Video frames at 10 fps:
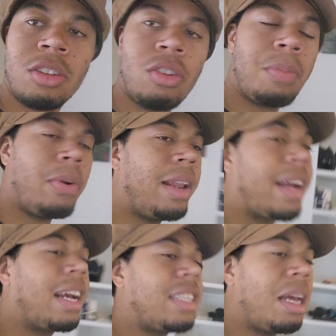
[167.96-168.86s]
To the point,
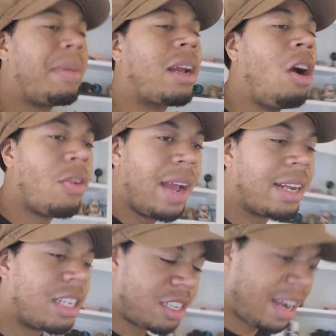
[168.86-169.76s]
like I said, McElroy
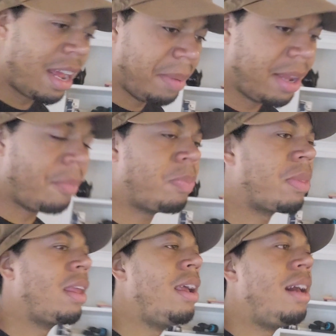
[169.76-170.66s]
had to chime in,
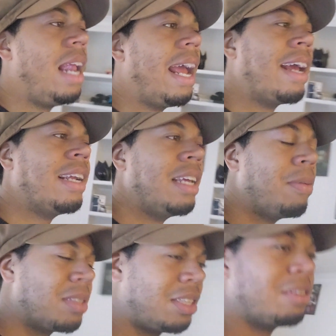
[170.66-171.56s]
and he
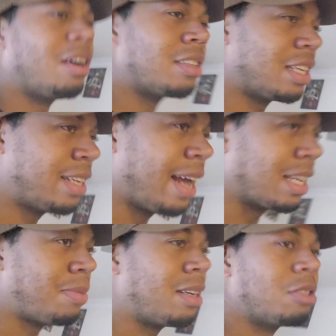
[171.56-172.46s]
was still dodging
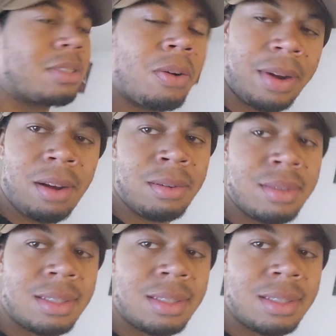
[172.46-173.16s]
attacks while this was going on.